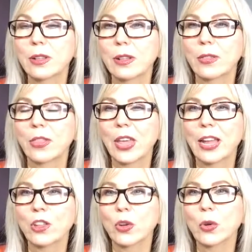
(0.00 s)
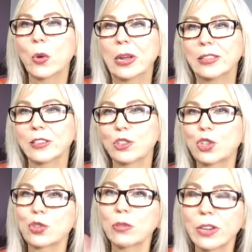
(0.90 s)
that you're going to
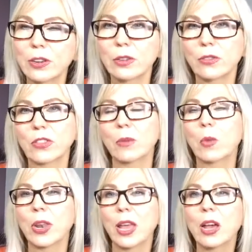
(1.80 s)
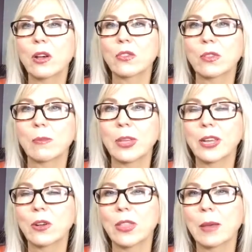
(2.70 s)
trigger someone else, and
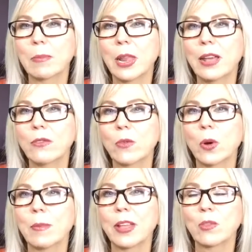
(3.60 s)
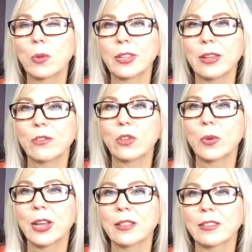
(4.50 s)
being on that platform, that's what gives you
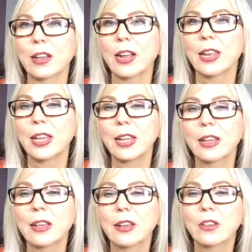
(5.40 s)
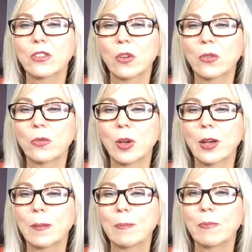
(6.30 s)
anxiety. So,
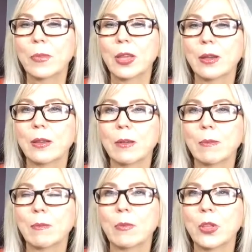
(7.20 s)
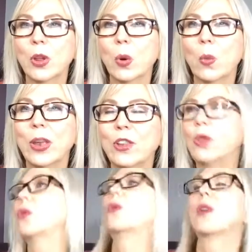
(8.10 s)
when
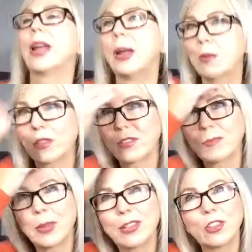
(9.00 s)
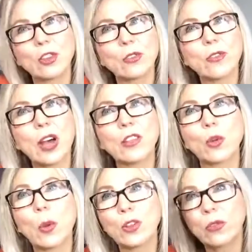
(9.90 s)
you were able to speak to your
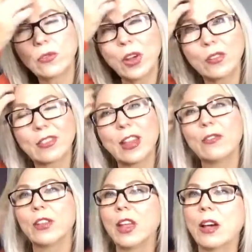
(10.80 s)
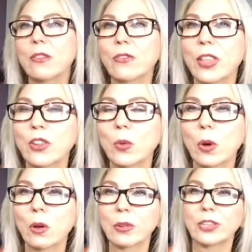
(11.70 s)
father, when you felt safe enough, then you
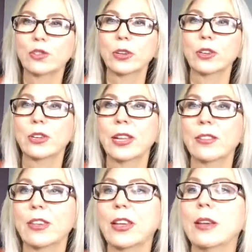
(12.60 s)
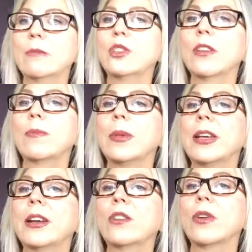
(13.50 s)
were only triggered into him just
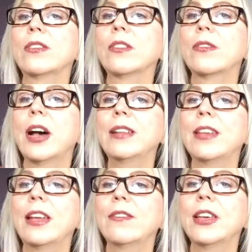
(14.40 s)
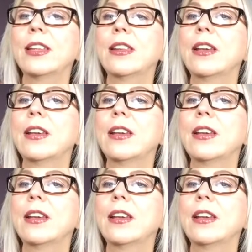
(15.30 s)
being aggressive. Hi, David.